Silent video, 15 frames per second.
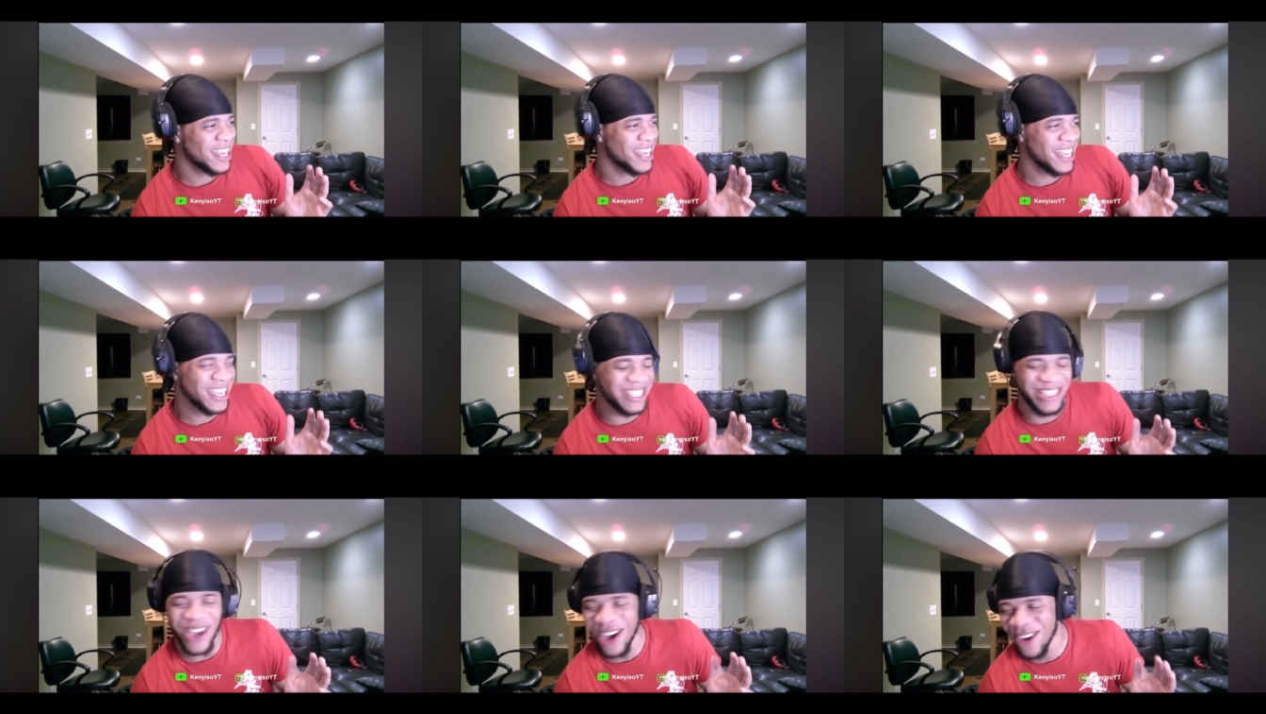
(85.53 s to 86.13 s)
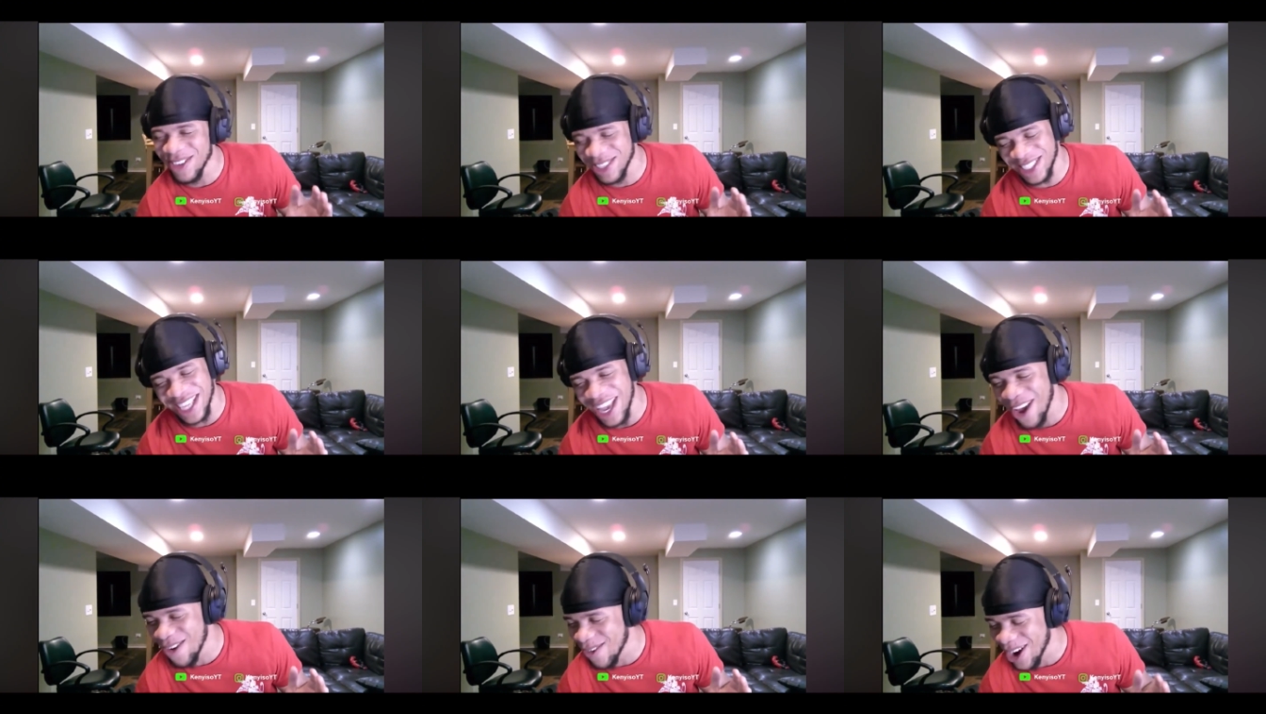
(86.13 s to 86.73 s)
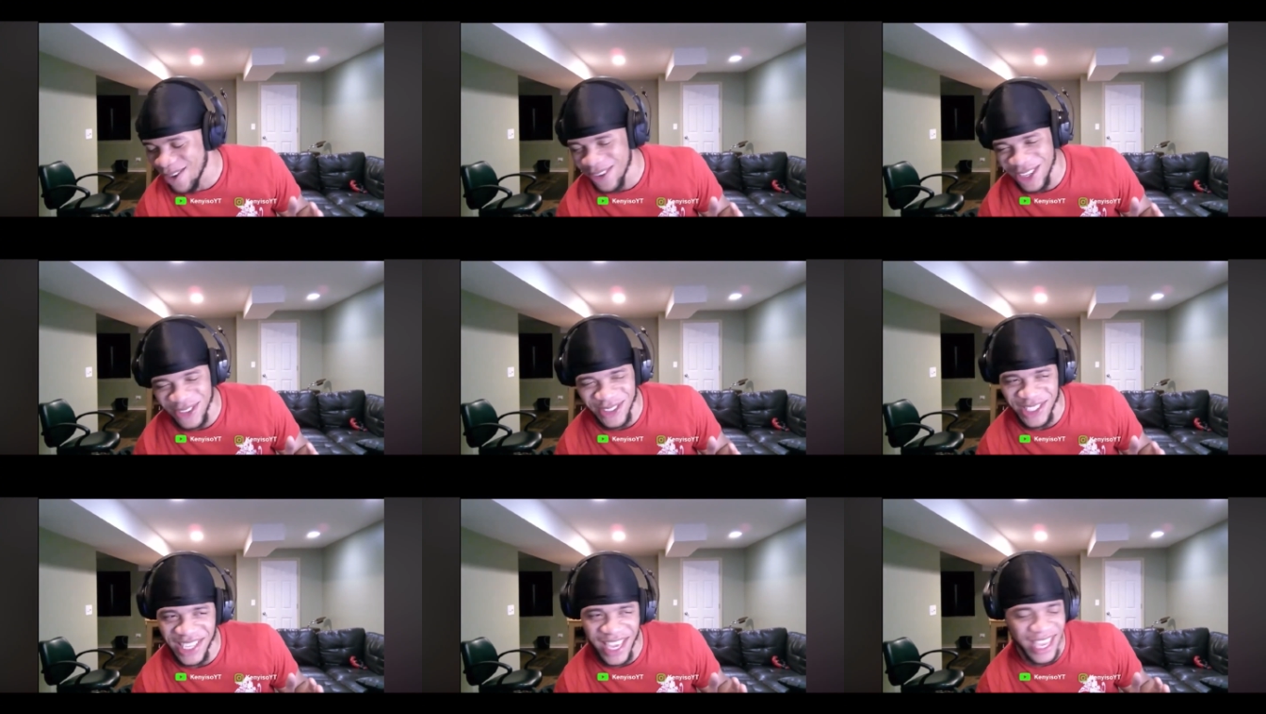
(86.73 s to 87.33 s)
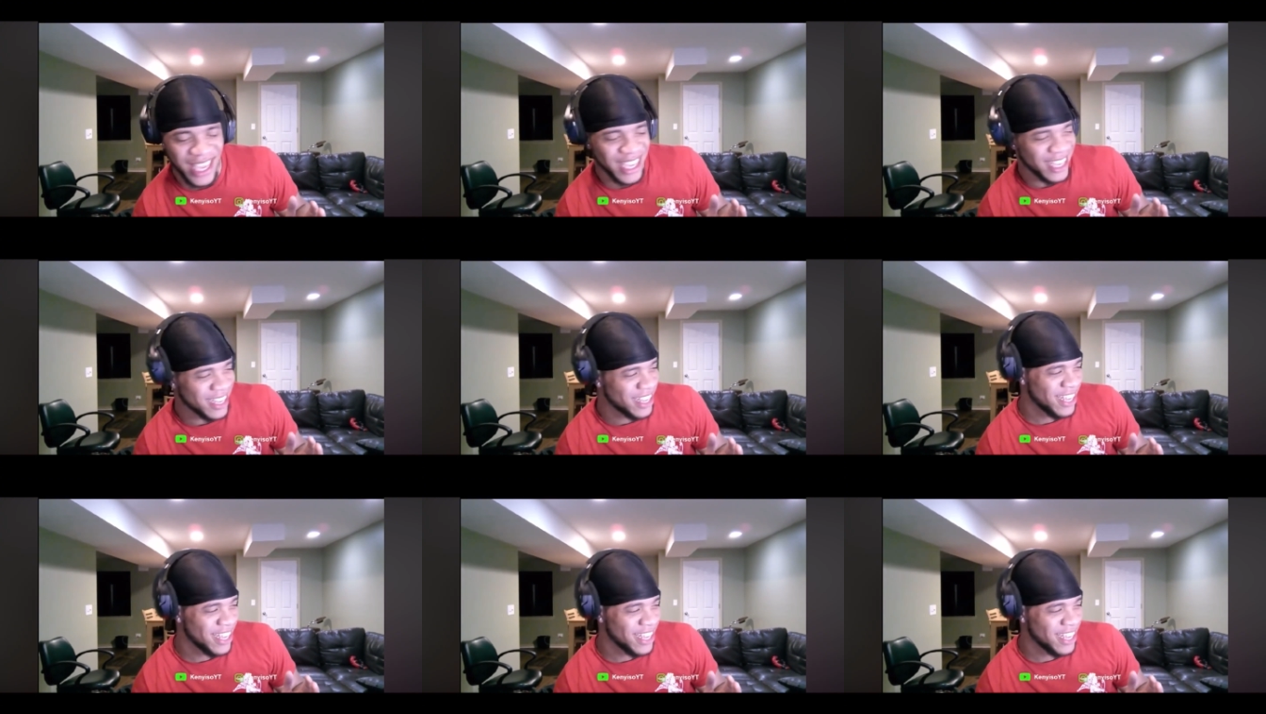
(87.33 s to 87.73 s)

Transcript: It don't sound right when you say it.